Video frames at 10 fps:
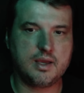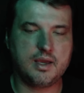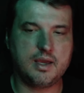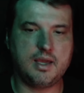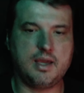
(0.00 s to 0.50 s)

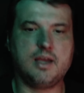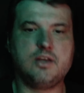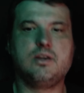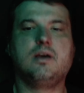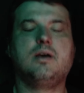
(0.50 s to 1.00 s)
and
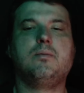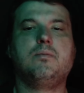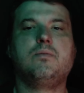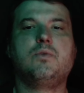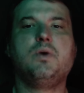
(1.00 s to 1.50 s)

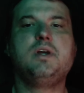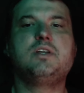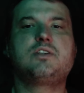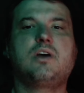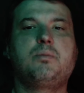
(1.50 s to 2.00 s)
the way to
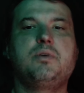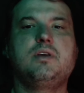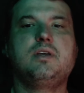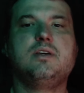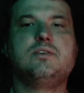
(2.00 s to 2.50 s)
stop it
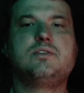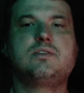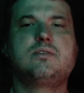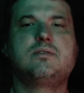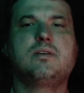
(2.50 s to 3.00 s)

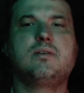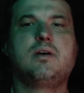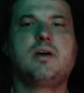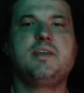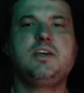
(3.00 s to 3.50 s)
is,
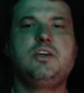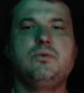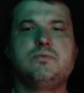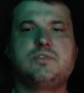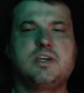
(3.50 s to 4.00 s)
I think
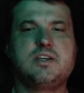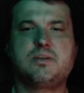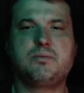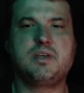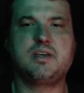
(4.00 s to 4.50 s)
you say
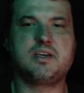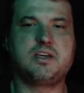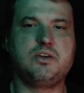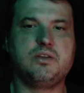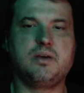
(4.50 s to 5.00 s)
something like
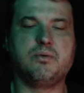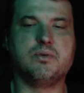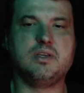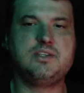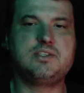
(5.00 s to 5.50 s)
they
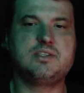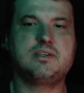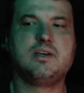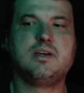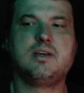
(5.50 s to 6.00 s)
release
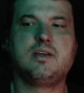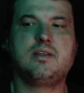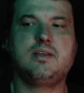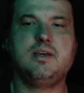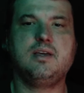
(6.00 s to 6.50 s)

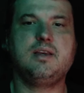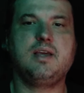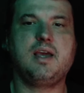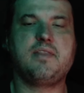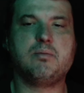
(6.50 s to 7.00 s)
it
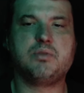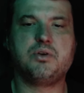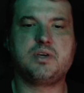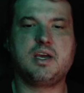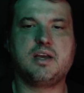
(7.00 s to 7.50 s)
and they blow
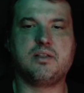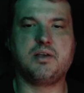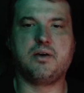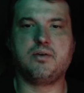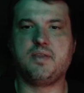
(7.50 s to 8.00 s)
the candle
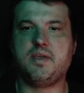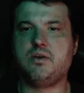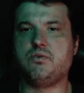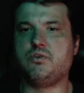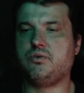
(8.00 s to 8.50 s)
out, and they
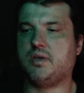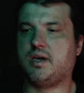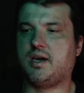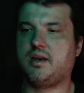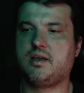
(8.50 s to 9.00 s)
don't do
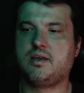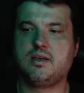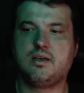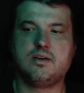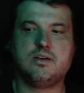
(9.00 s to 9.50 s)
that.
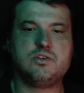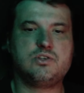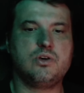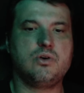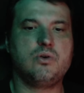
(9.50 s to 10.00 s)

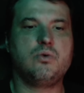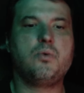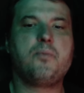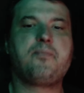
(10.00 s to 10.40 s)
So